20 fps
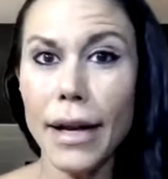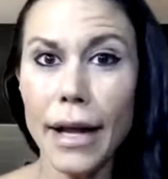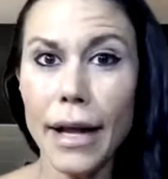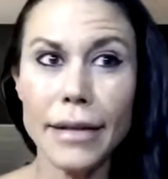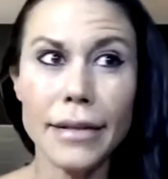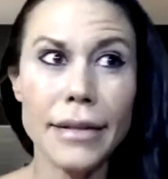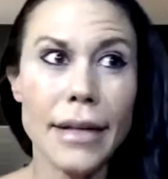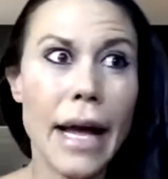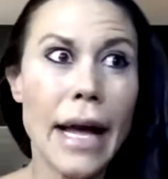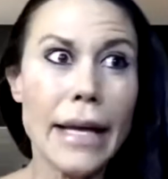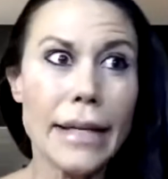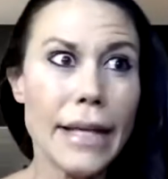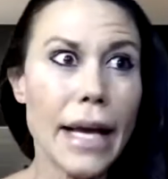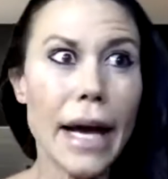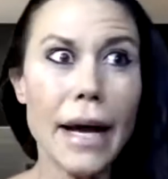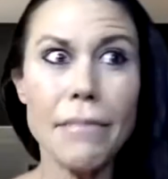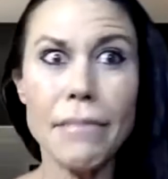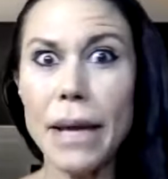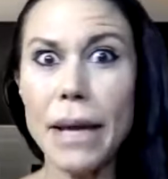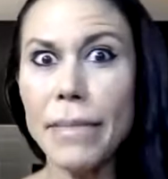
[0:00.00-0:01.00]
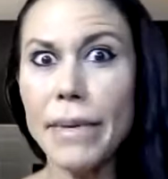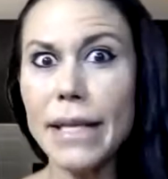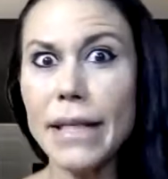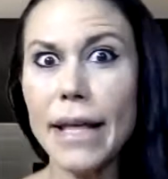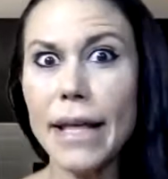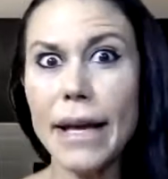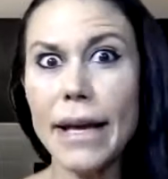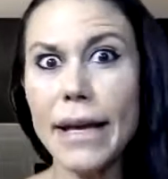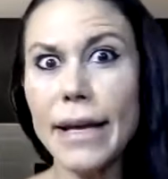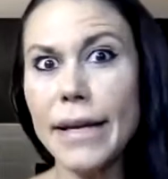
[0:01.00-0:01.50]
And yeah, maybe
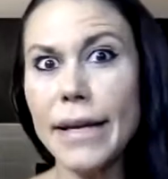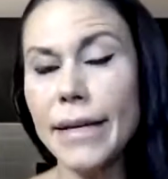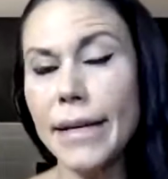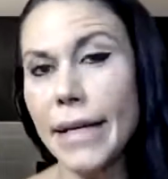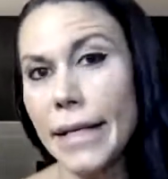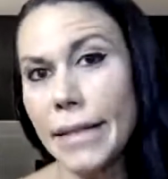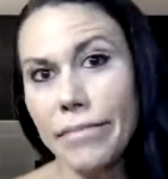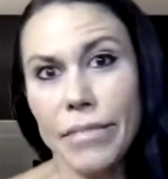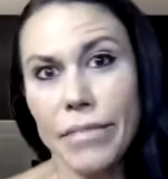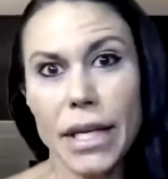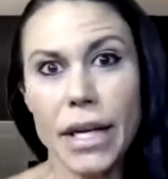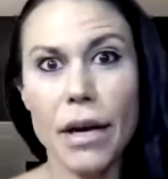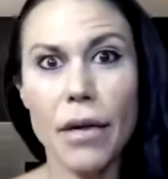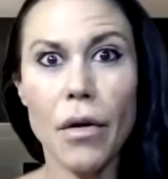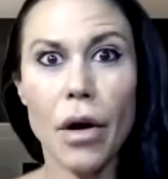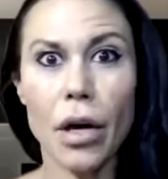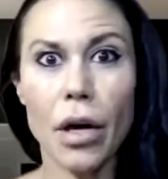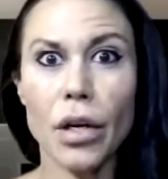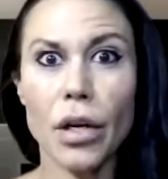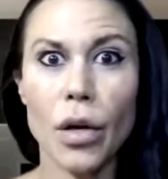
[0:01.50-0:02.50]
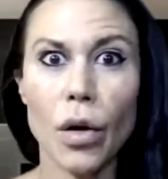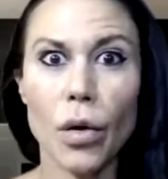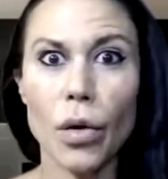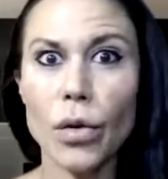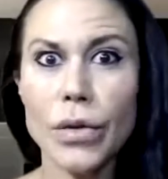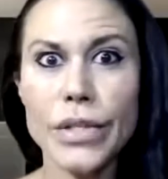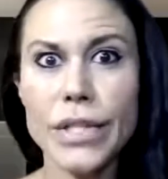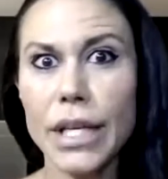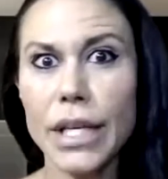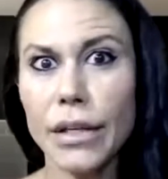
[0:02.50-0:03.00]
they are
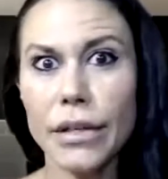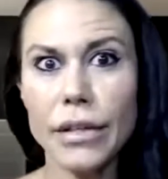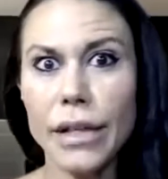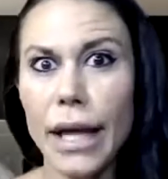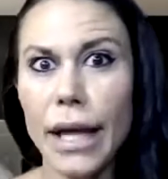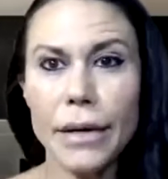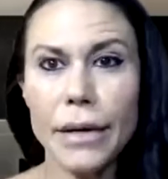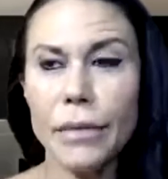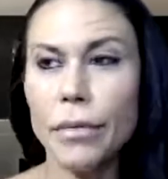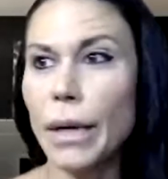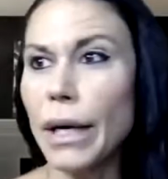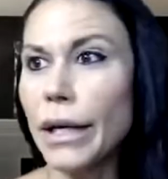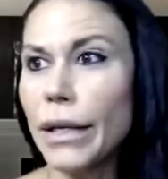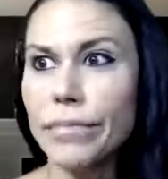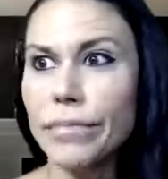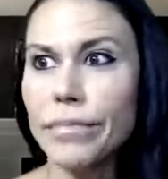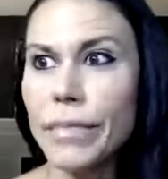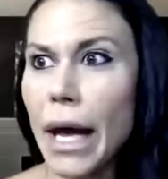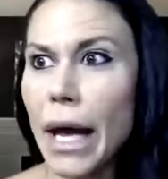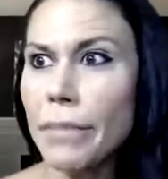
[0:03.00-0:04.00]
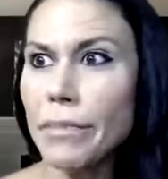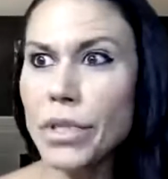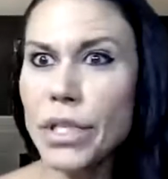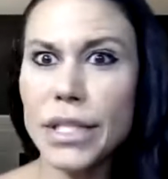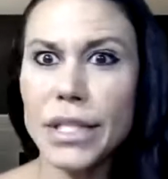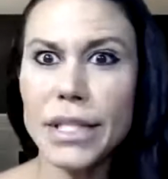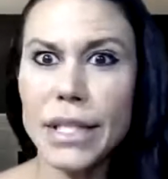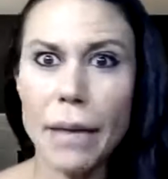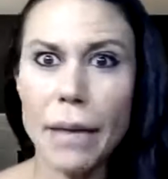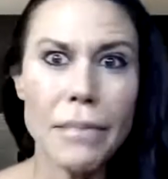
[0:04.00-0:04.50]
goals that you're like, well, I'm
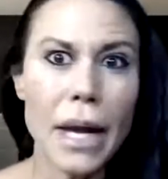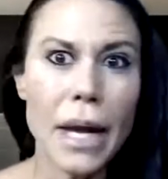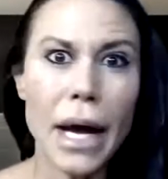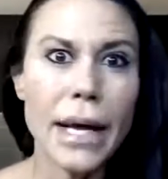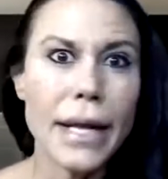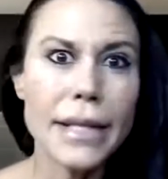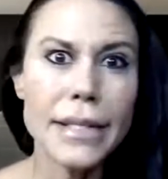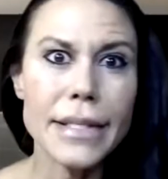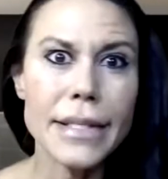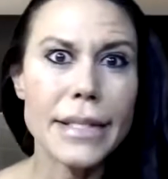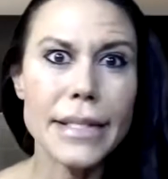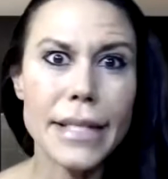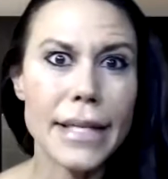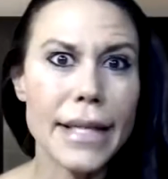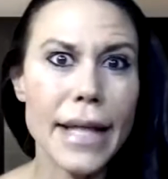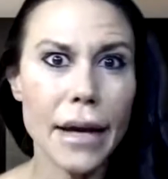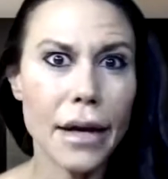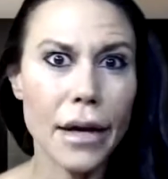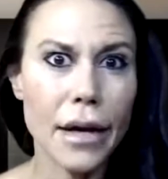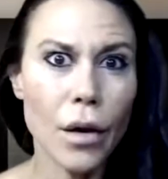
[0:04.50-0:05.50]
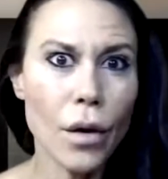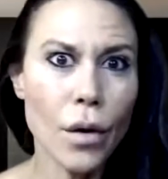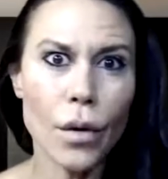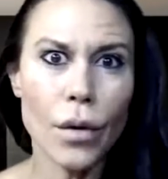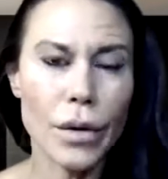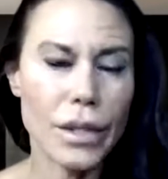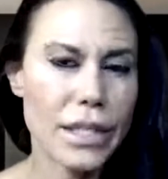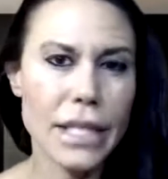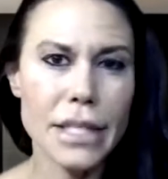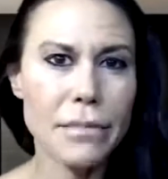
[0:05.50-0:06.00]
not into that
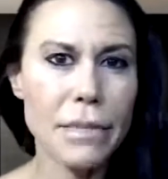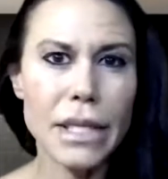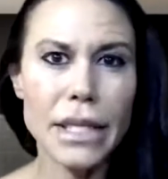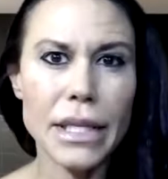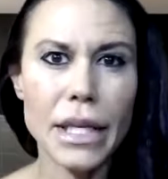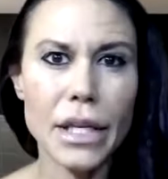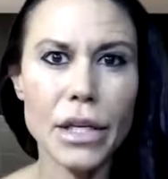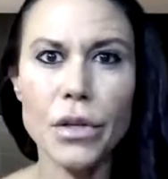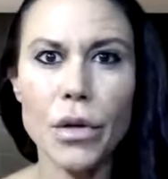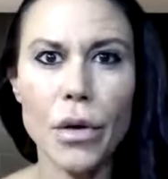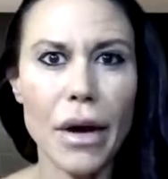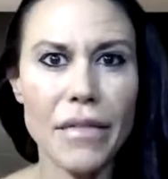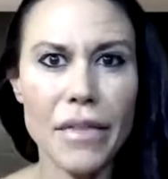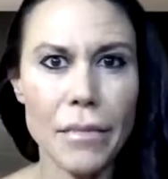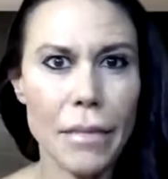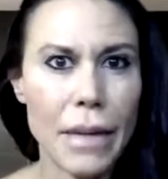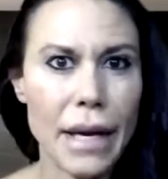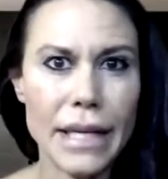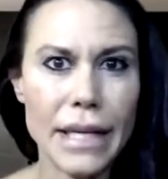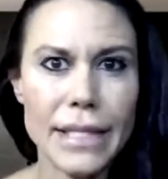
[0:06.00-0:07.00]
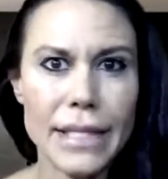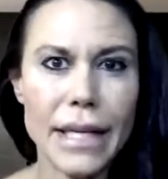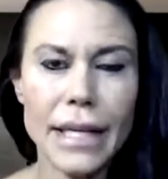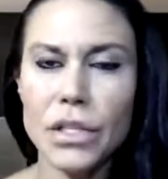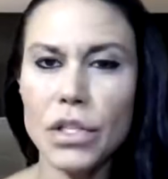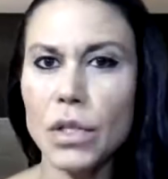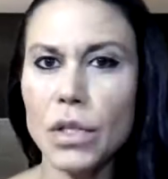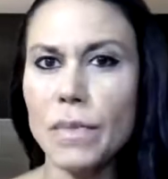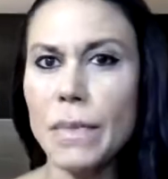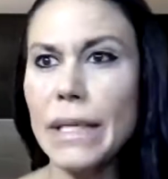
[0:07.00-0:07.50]
goal. It doesn't mean that you don't have the mindset.
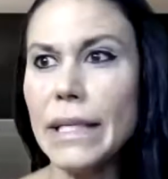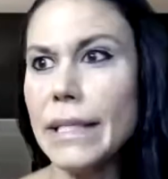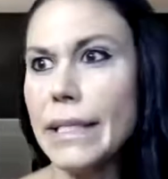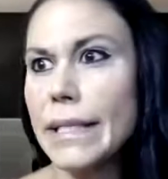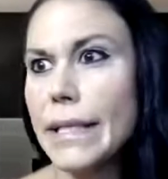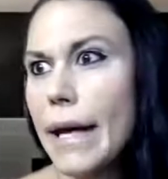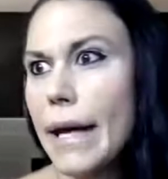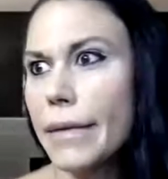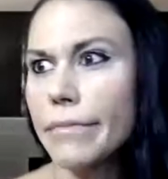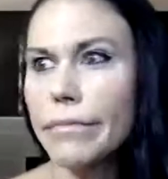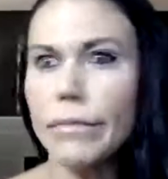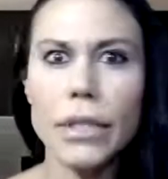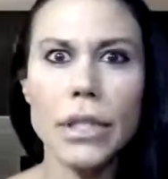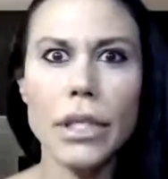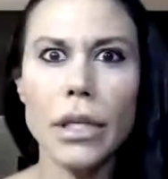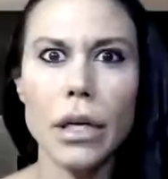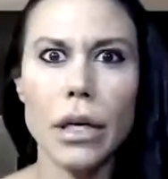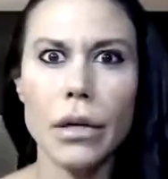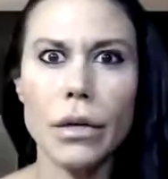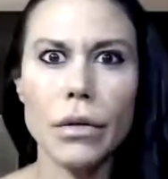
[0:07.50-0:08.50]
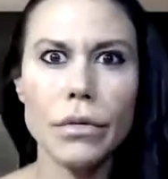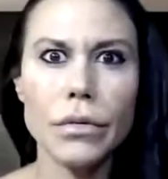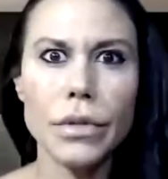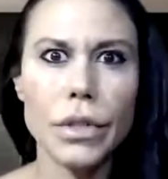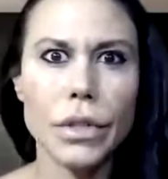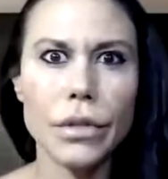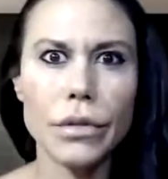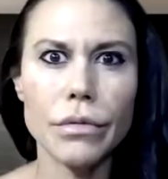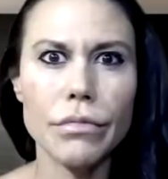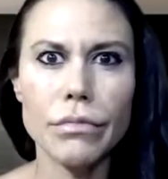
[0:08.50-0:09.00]
It just means that
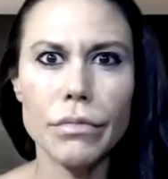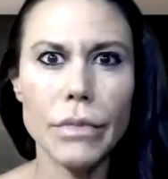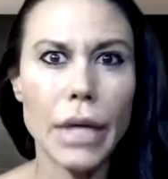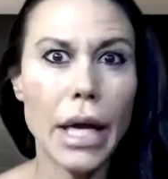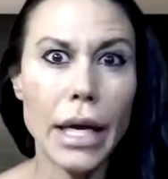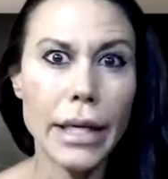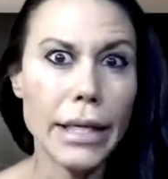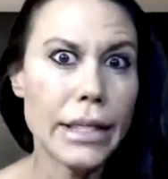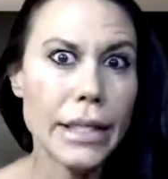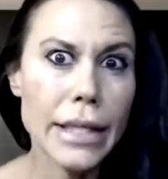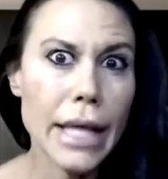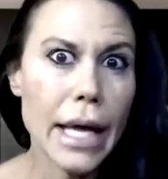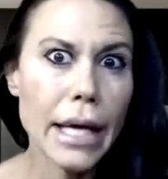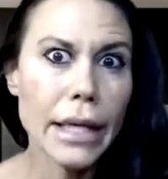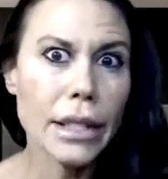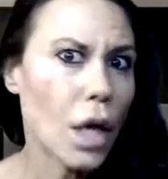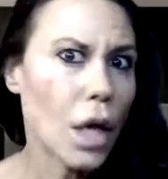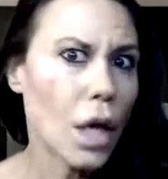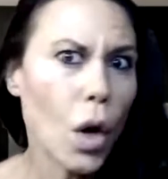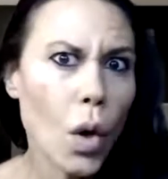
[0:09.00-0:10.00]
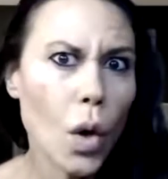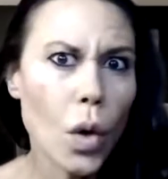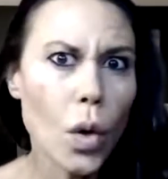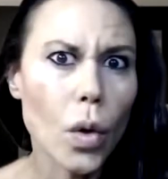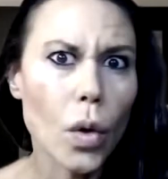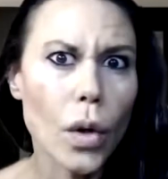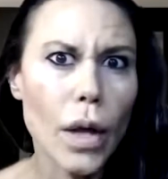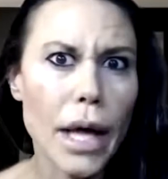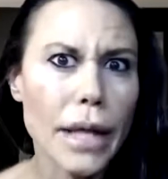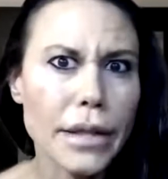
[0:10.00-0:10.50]
you're not into that
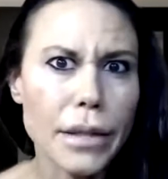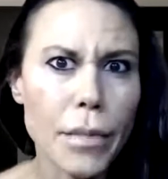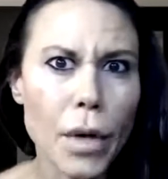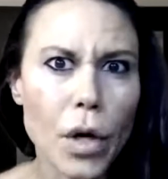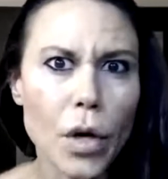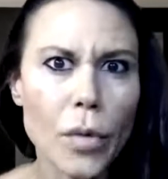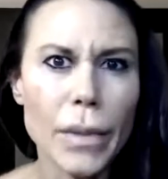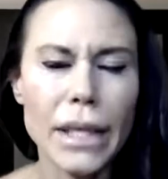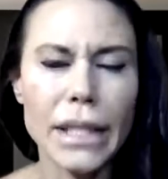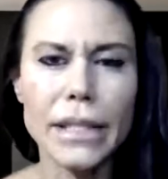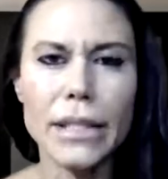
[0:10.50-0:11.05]
goal at the moment.